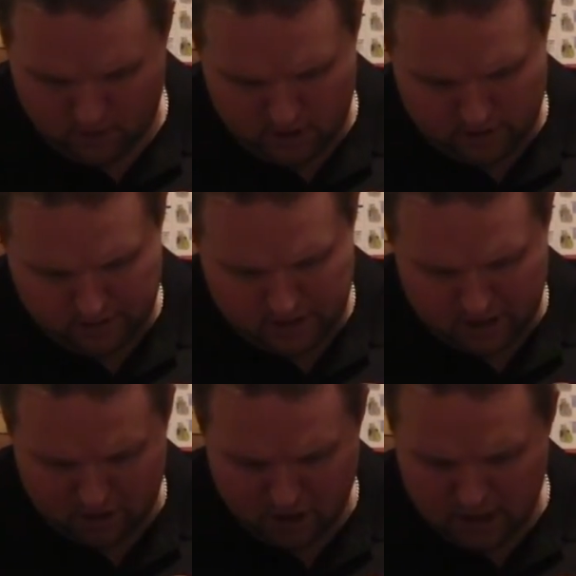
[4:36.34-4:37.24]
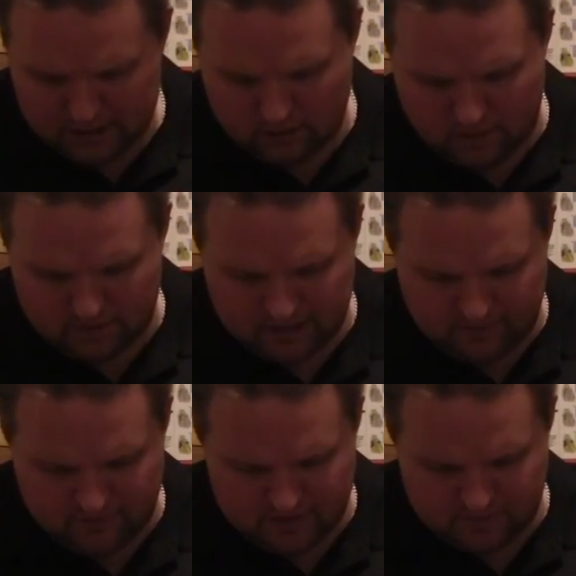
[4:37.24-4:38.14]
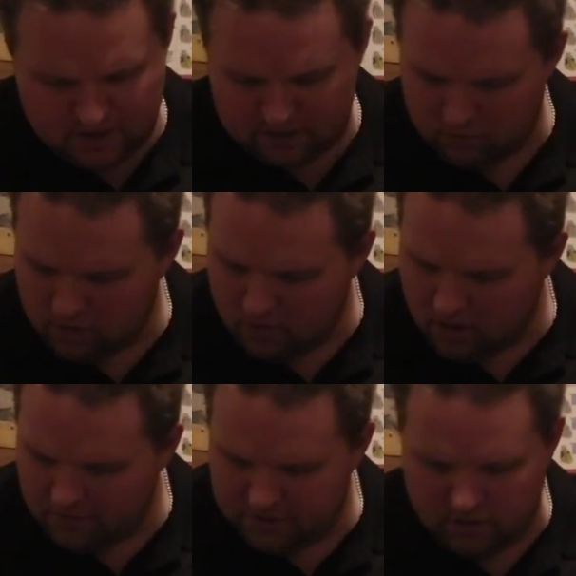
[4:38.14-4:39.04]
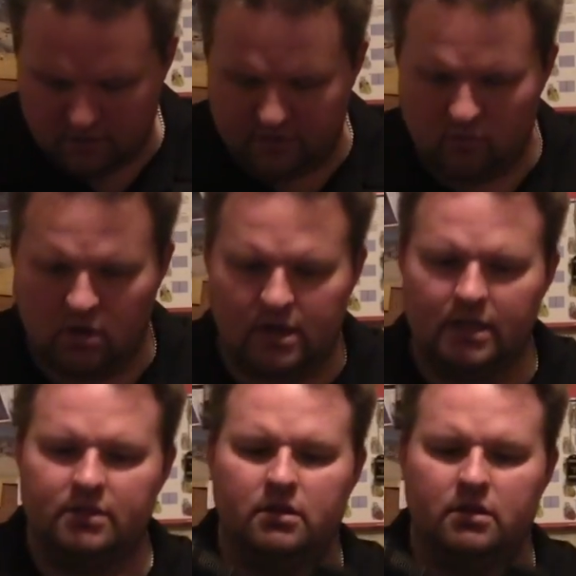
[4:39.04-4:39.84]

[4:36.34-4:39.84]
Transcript: here and here. So I believe this piece will come off too if you wanted it